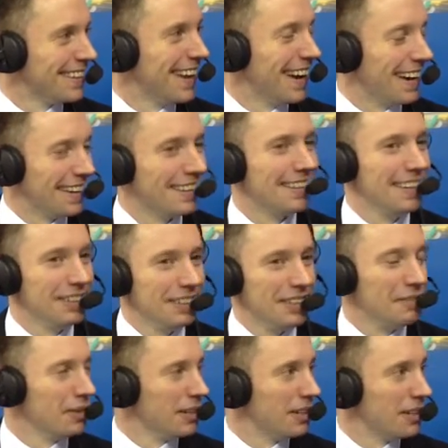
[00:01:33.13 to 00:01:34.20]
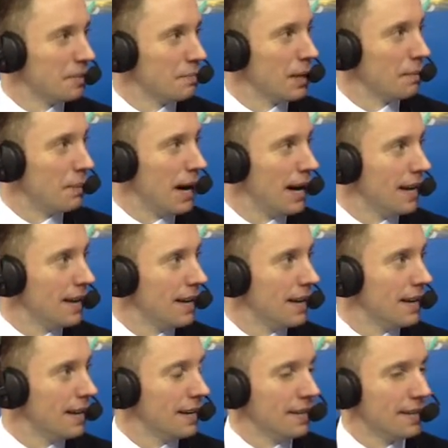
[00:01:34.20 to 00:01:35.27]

Yeah, he really does. Big body kid.